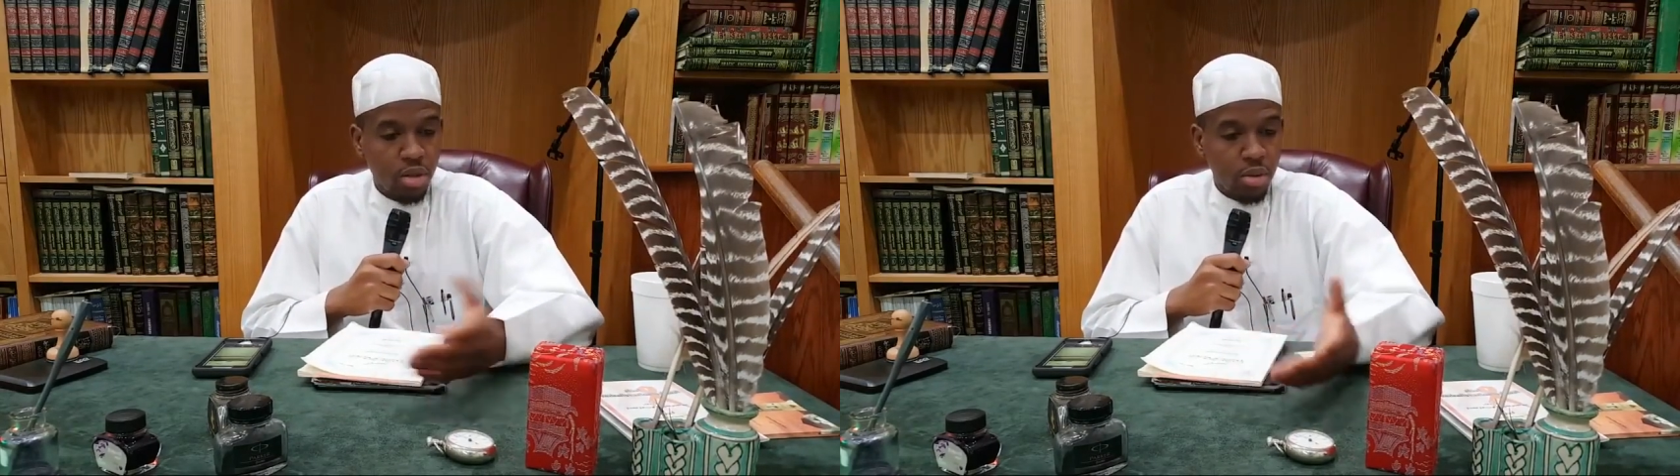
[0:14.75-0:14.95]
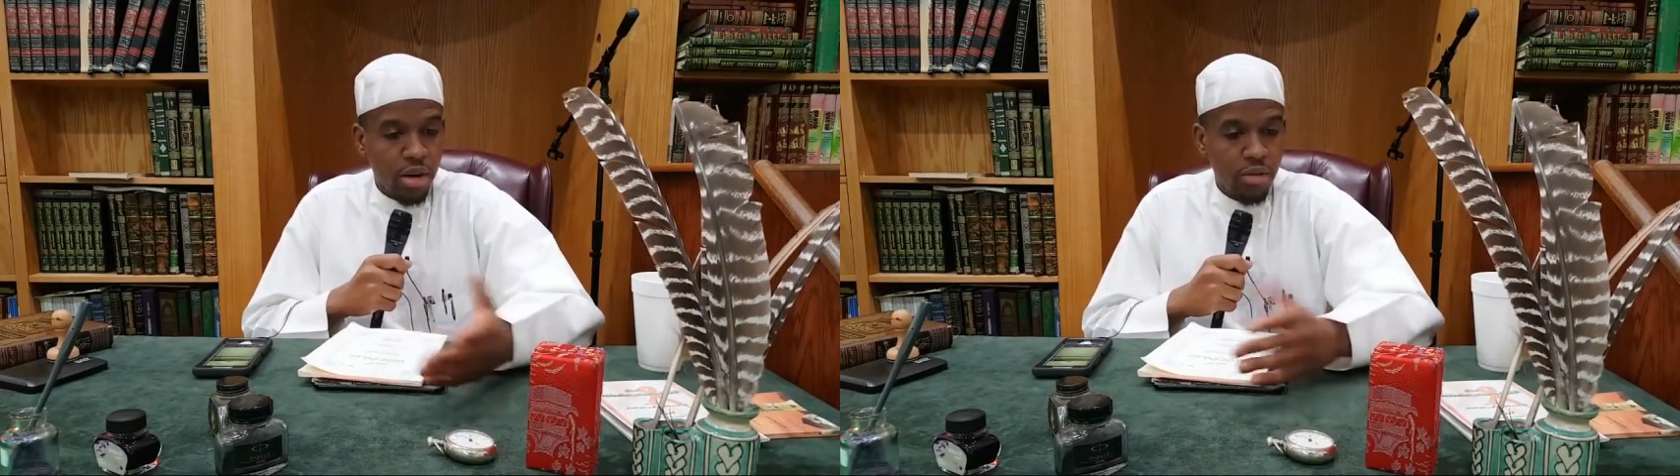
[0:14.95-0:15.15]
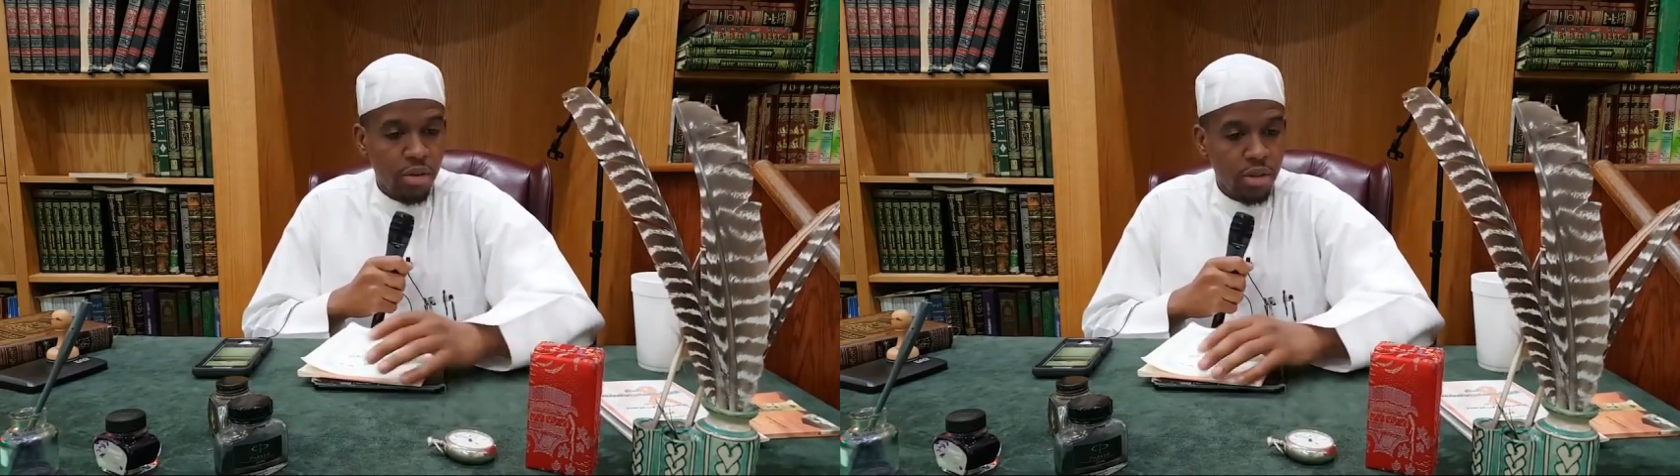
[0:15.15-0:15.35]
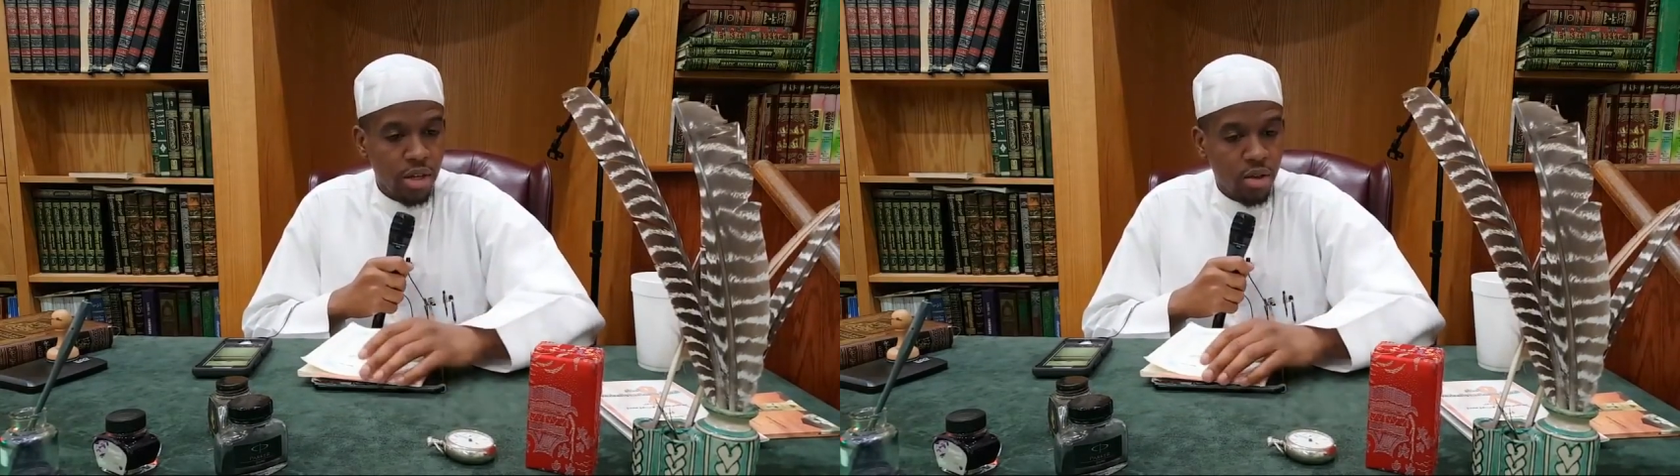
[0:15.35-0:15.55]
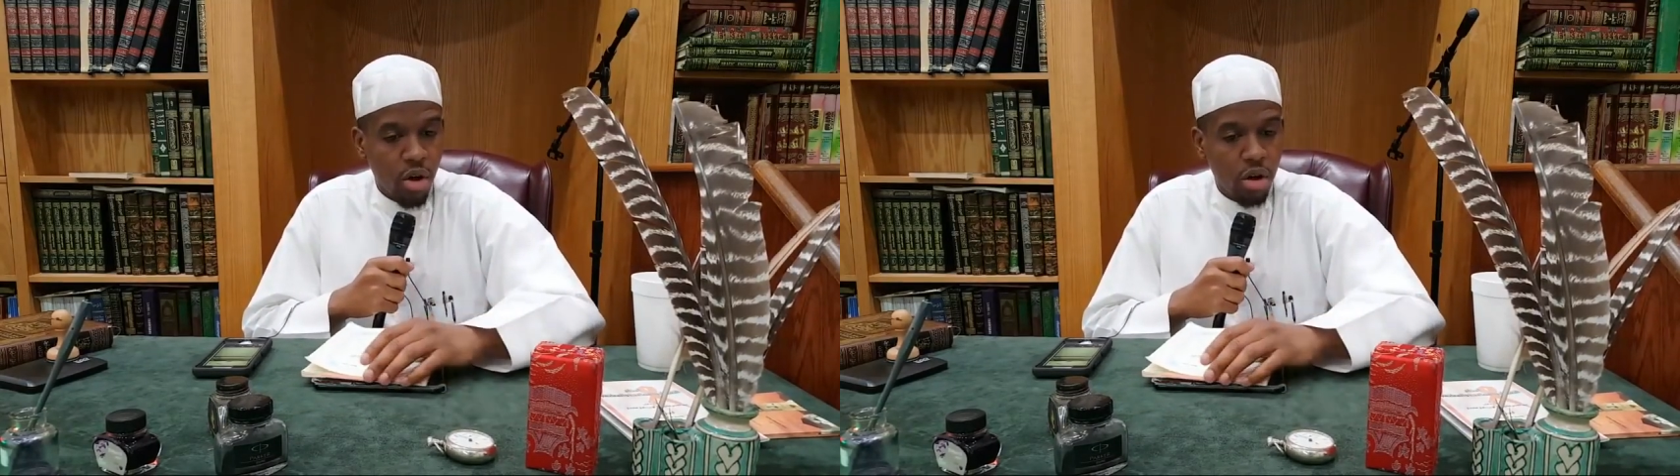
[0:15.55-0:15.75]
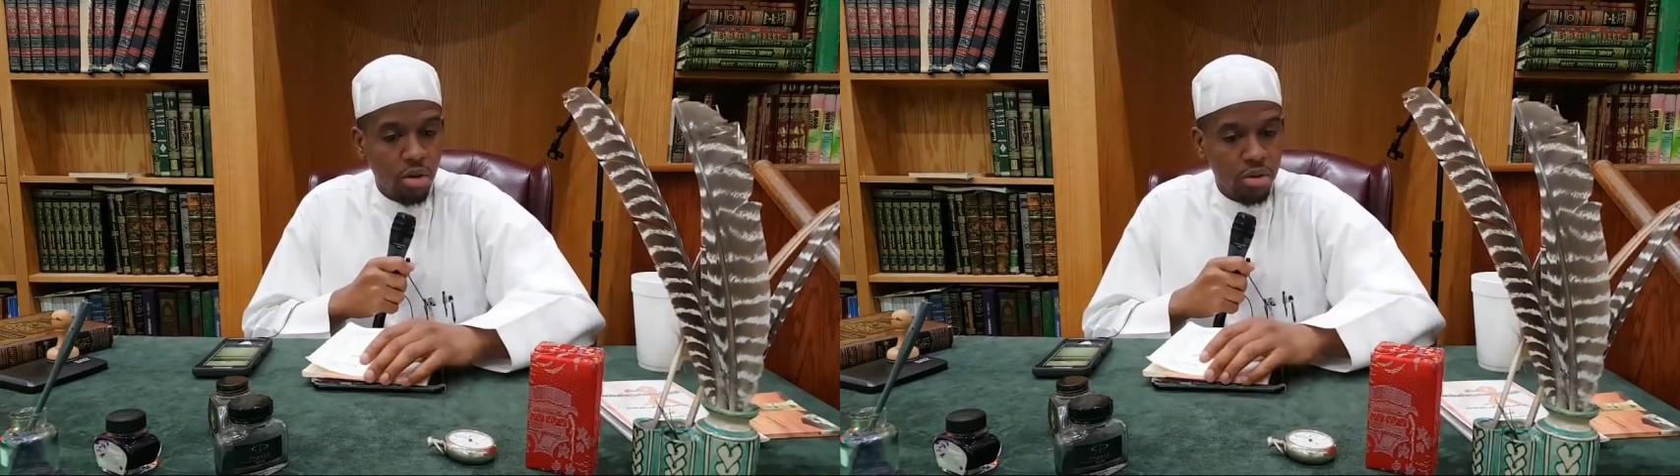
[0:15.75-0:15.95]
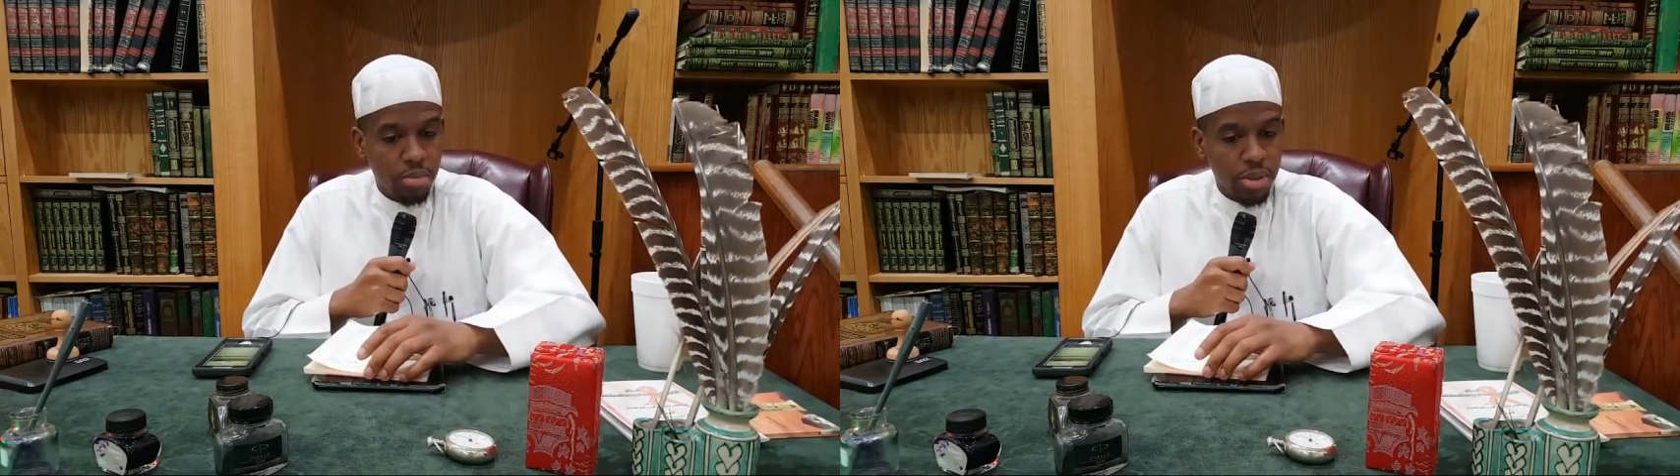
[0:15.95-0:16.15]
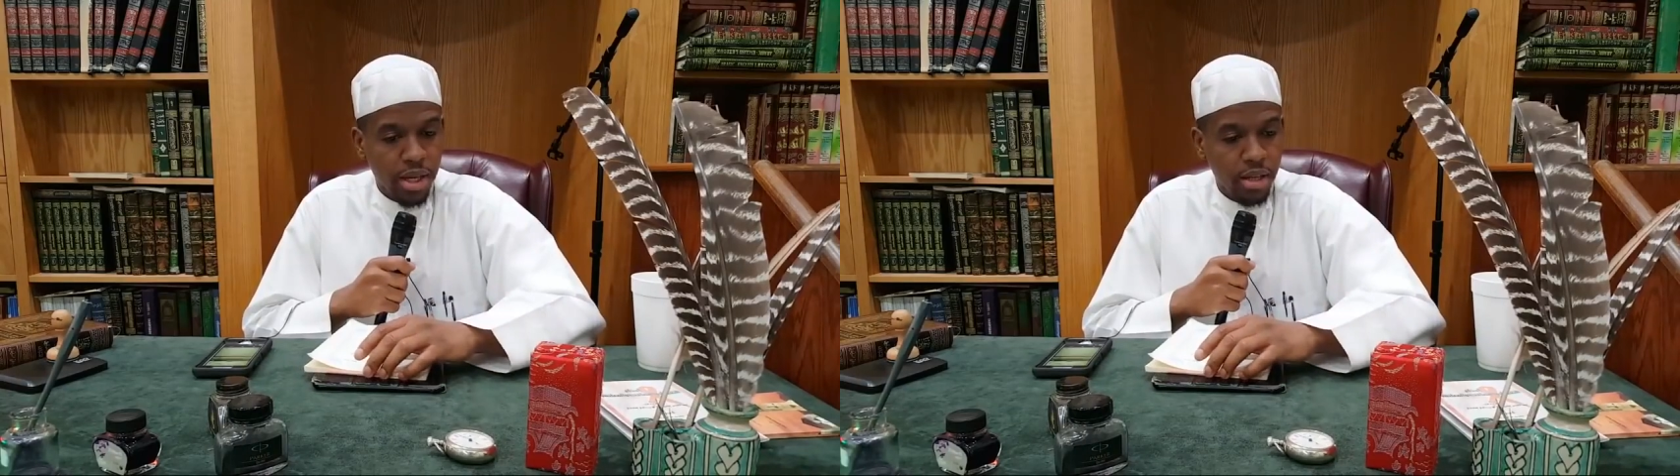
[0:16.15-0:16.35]
or whatever they're called on
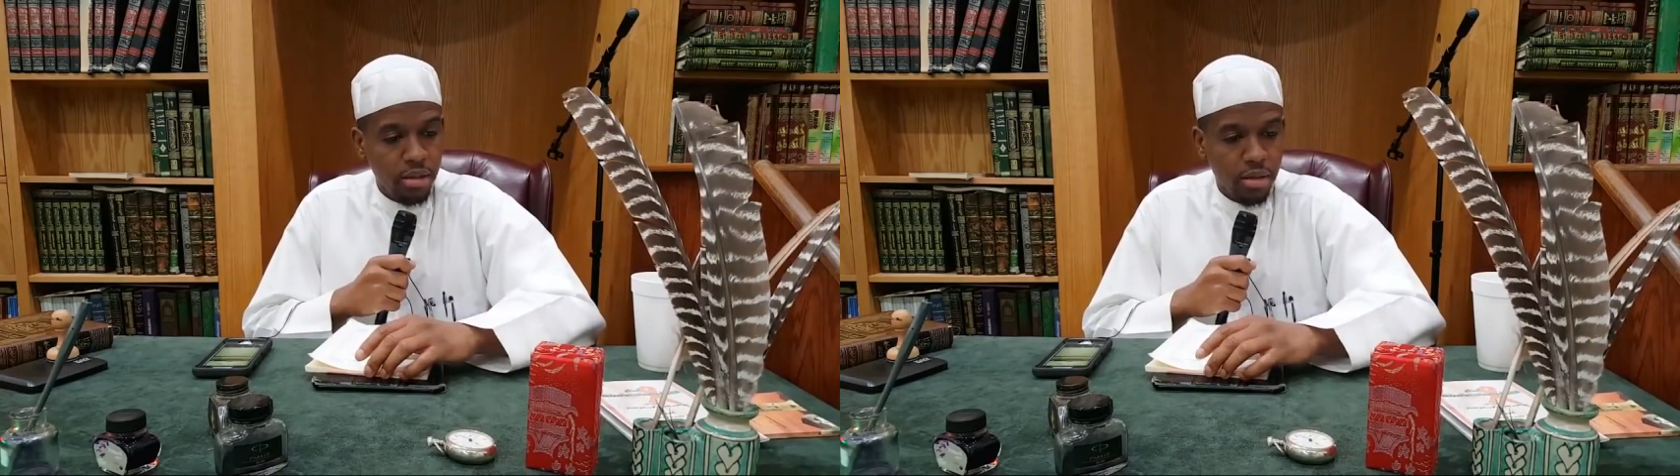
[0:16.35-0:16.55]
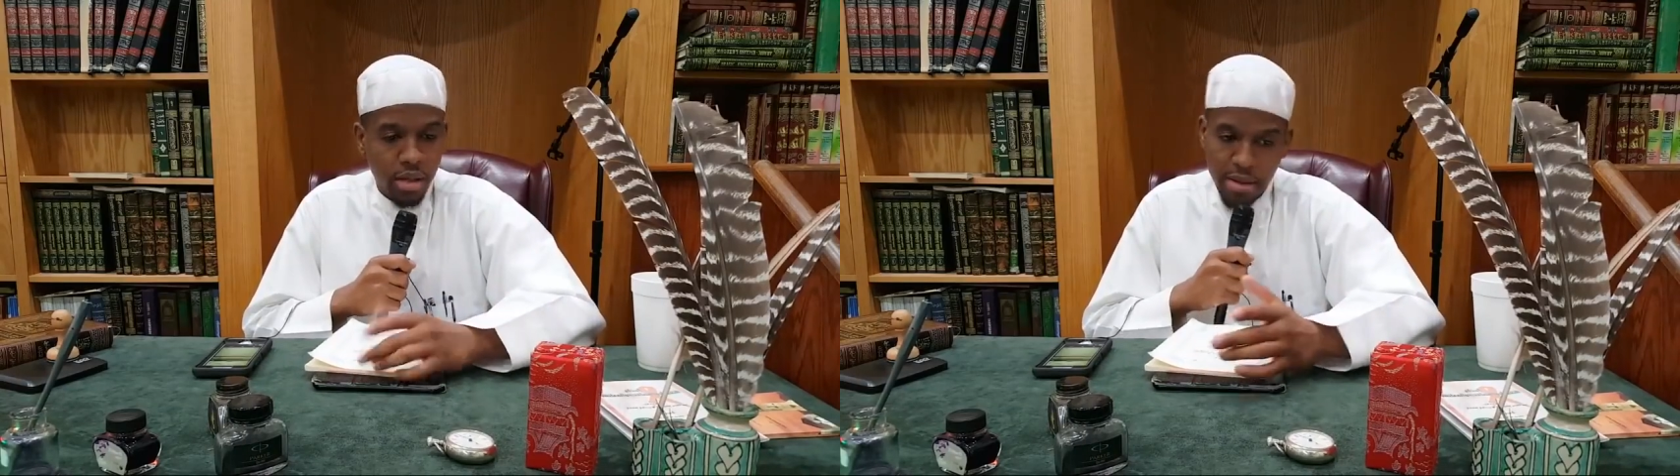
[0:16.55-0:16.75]
the plane,